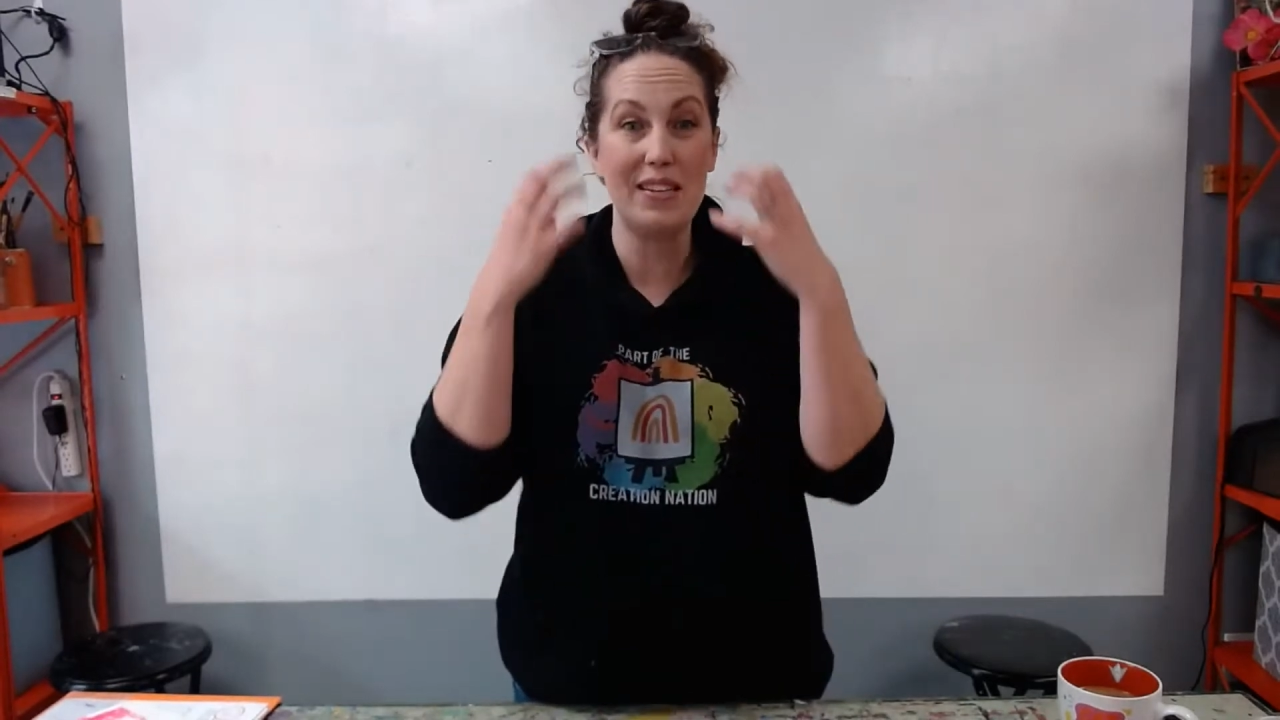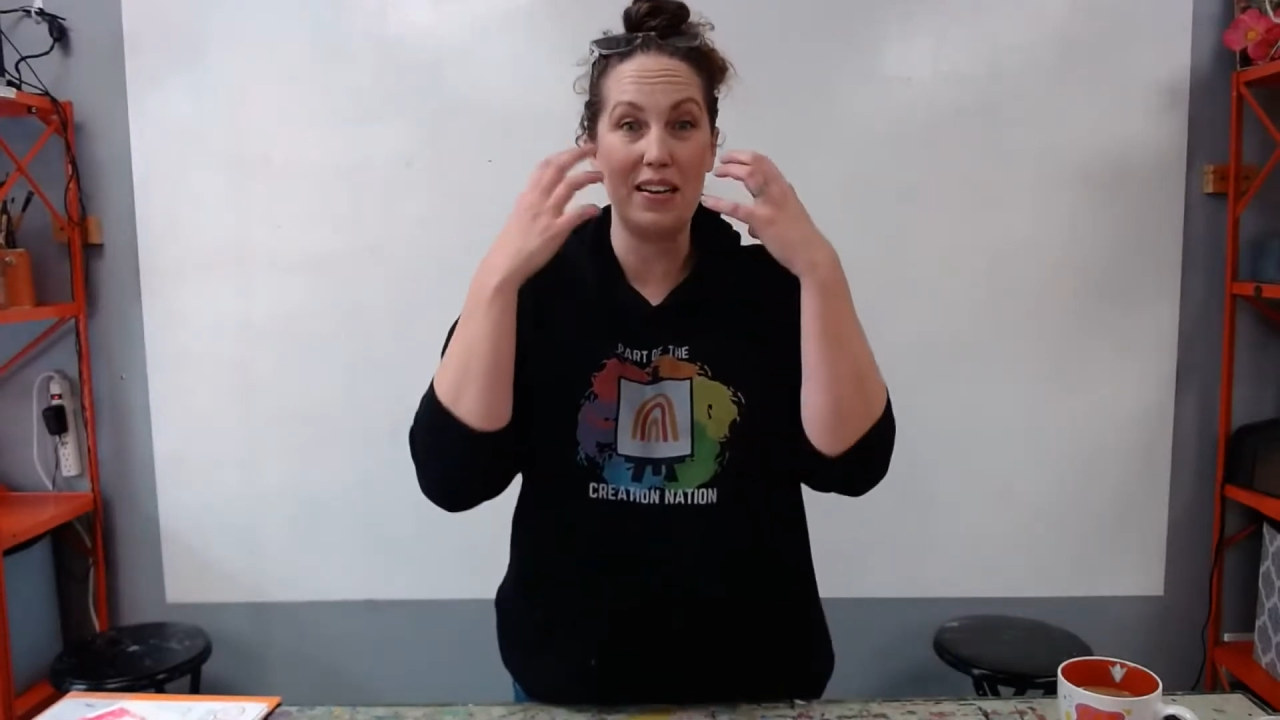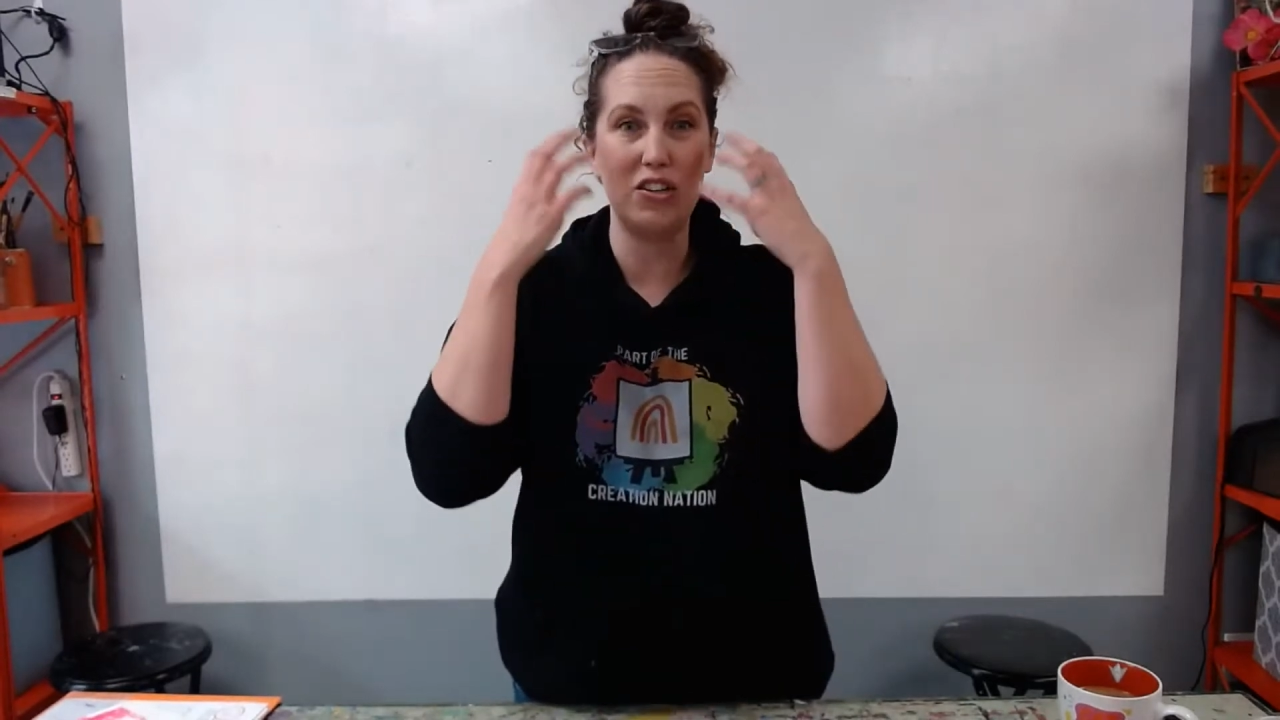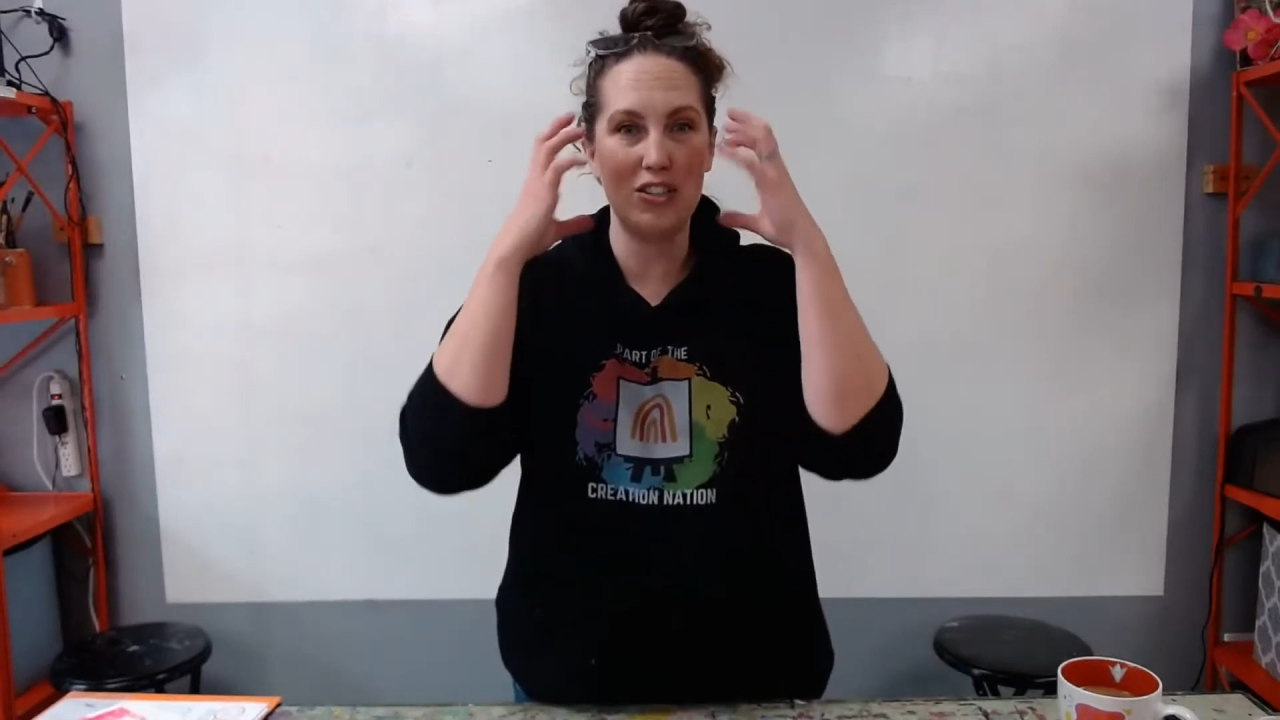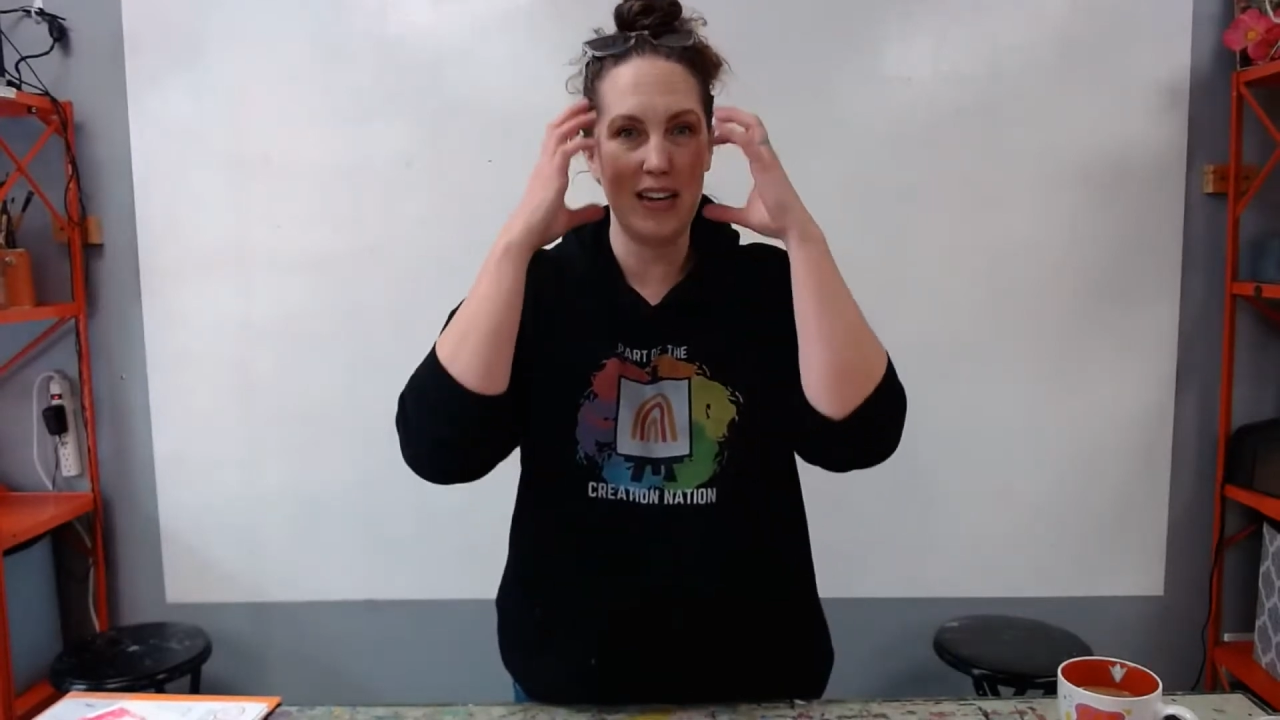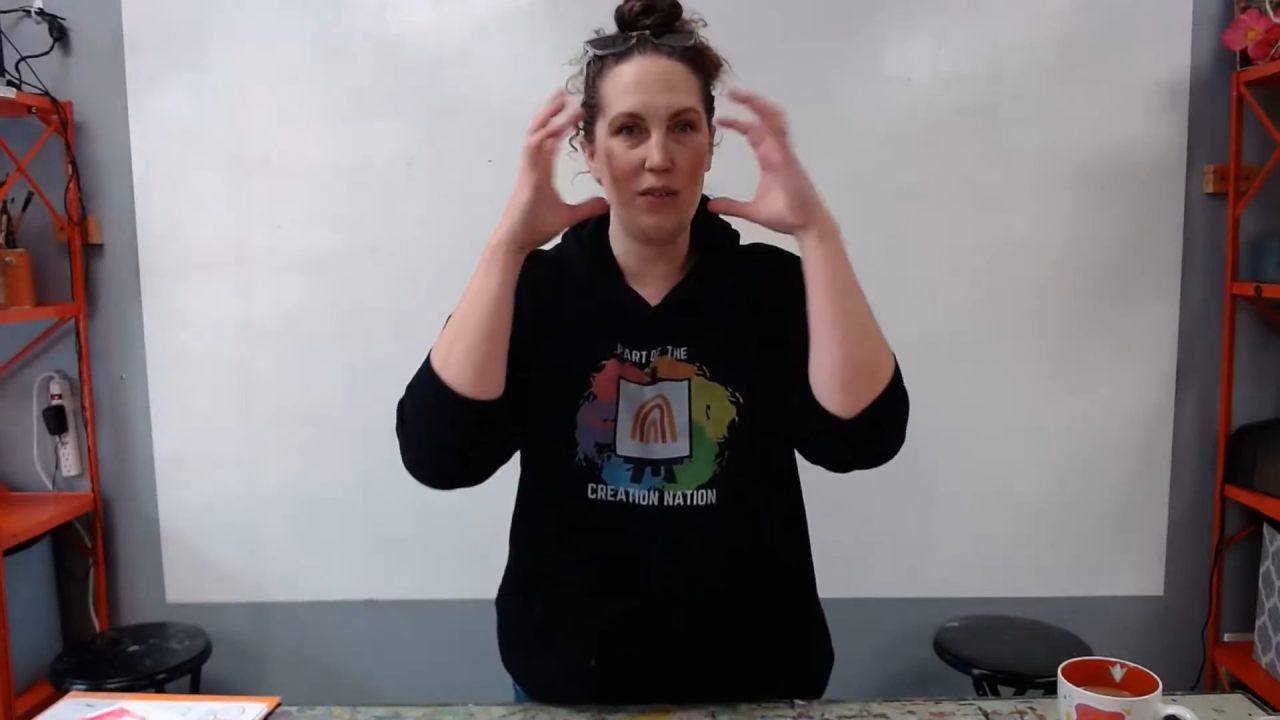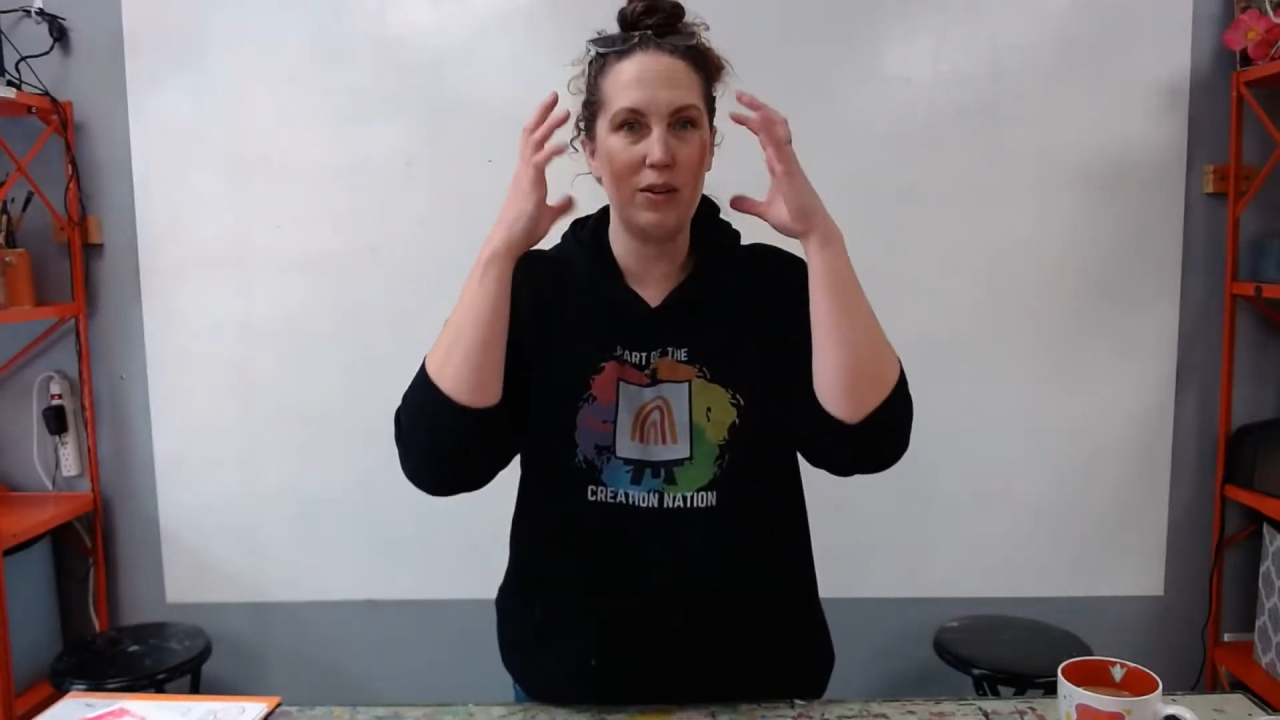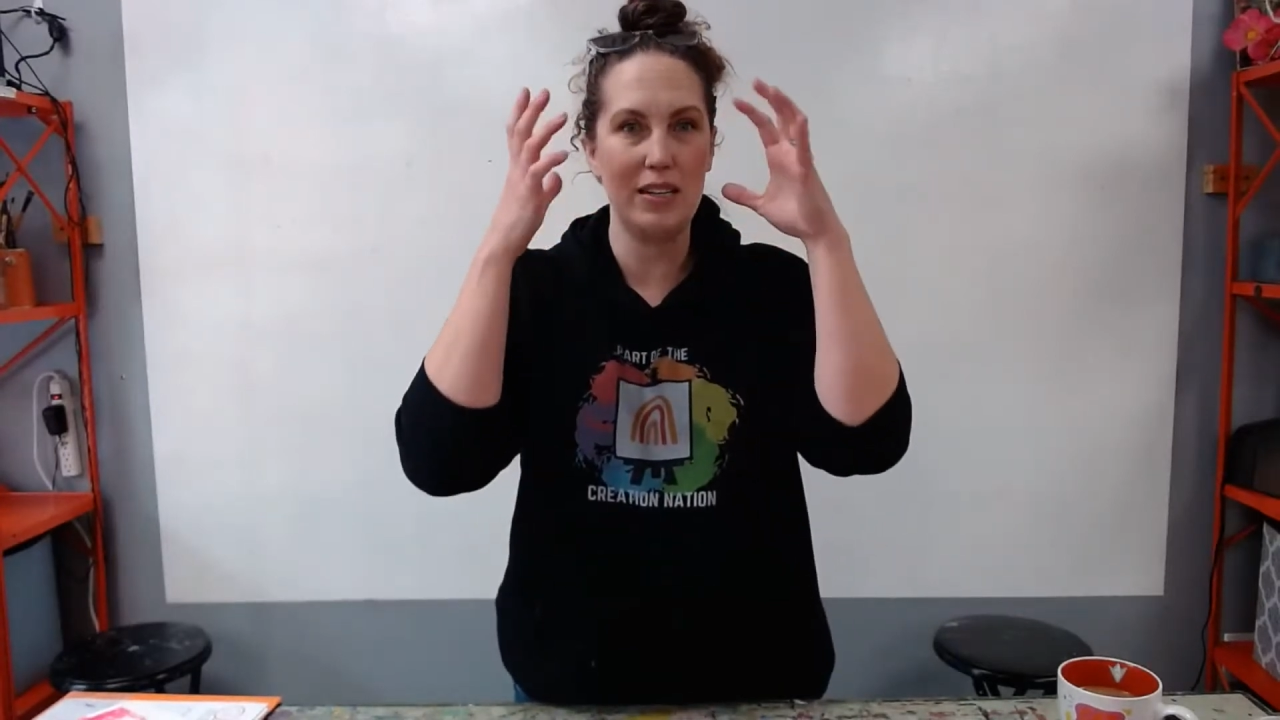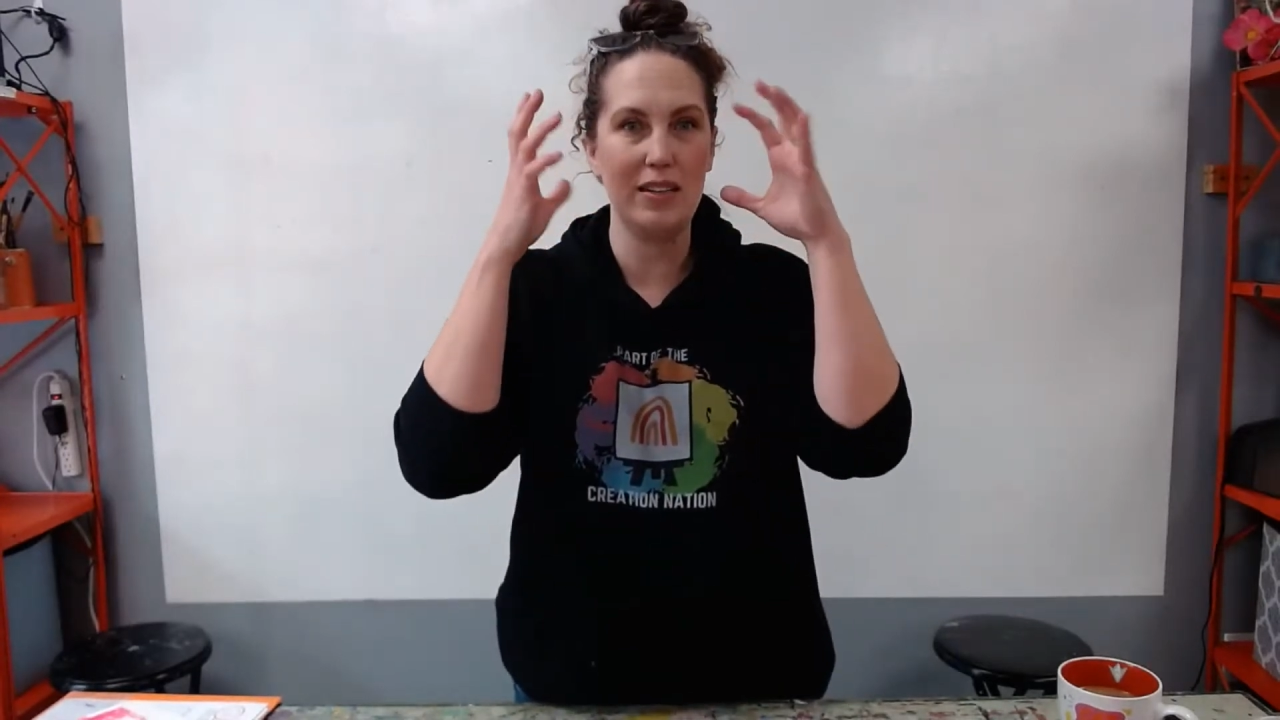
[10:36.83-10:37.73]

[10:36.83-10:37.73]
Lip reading: to understand